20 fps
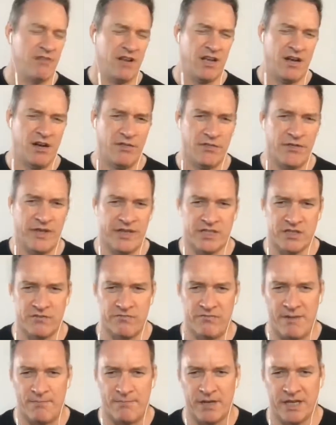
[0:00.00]
hard things to
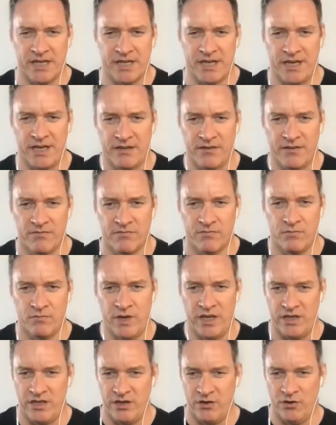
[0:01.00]
replicate
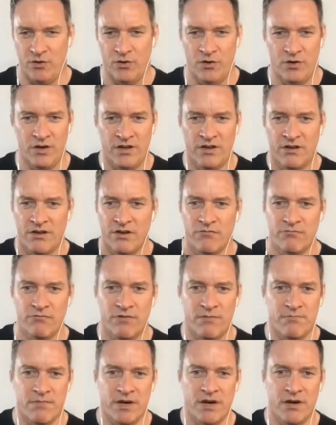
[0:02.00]
when you're
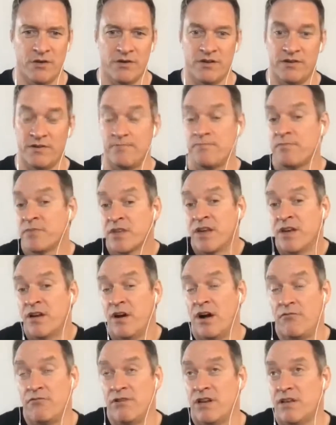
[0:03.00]
remote. And
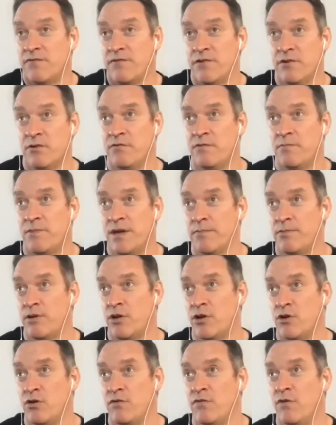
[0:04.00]
I really feel yeah. for people
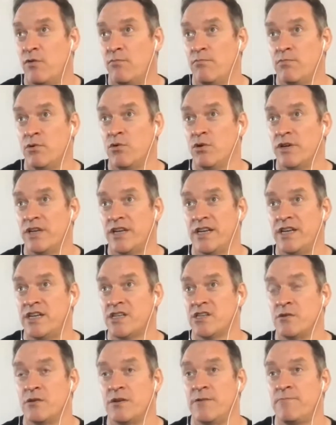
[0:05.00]
who've onboarded
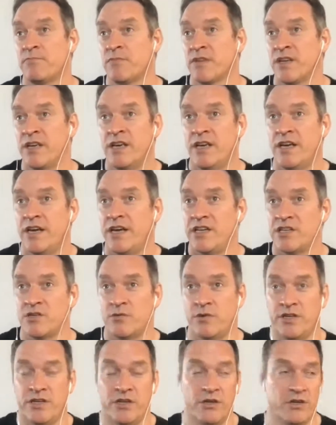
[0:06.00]
into into
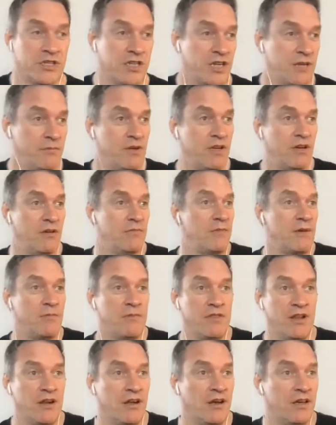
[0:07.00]
a new team. You know, maybe
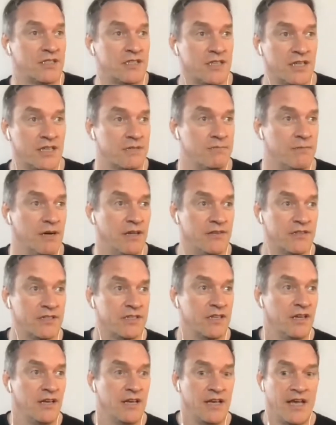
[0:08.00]
in the last six months,
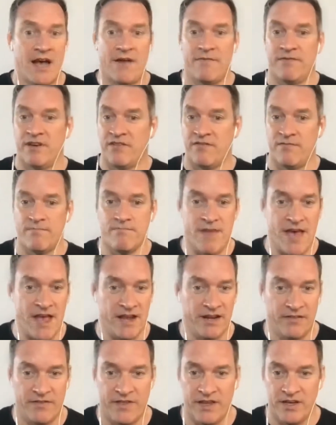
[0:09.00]
haven't even met
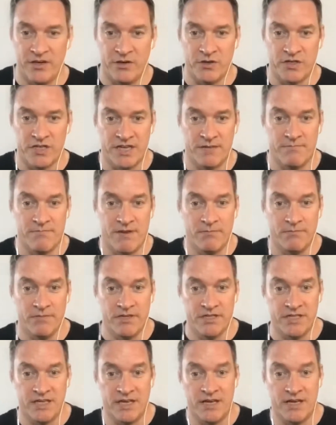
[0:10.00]
any of their new team members yet.